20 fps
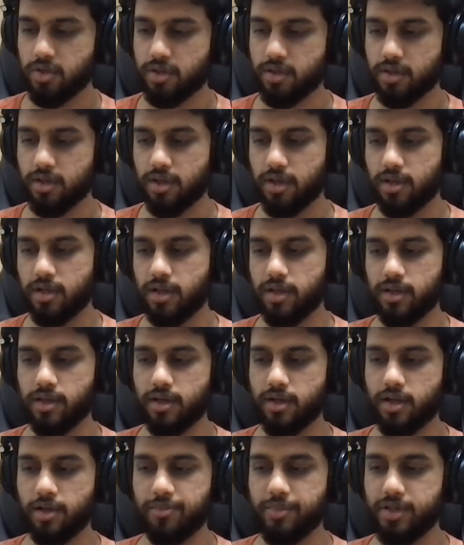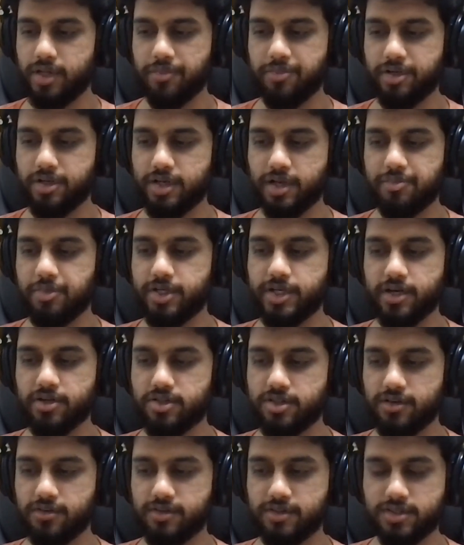Well, let me try to
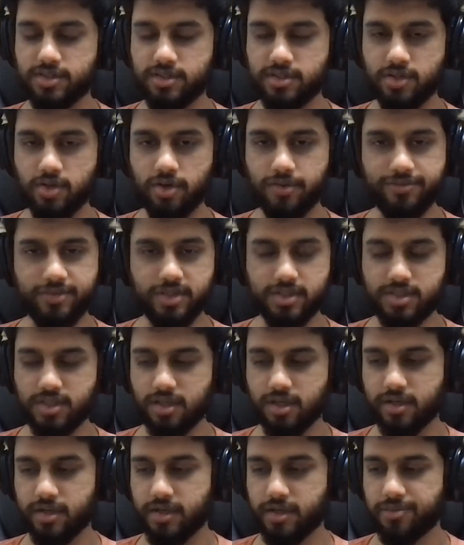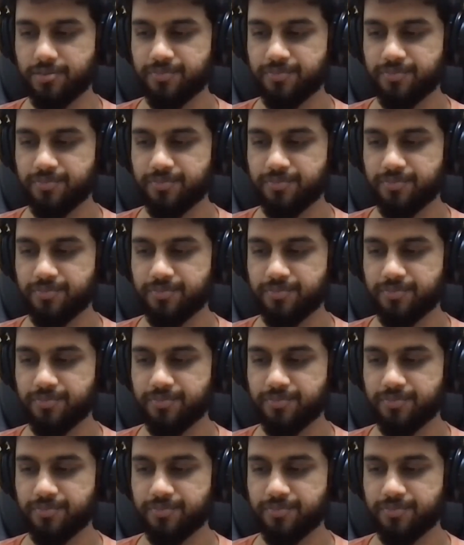see if this is the obvious thing, right?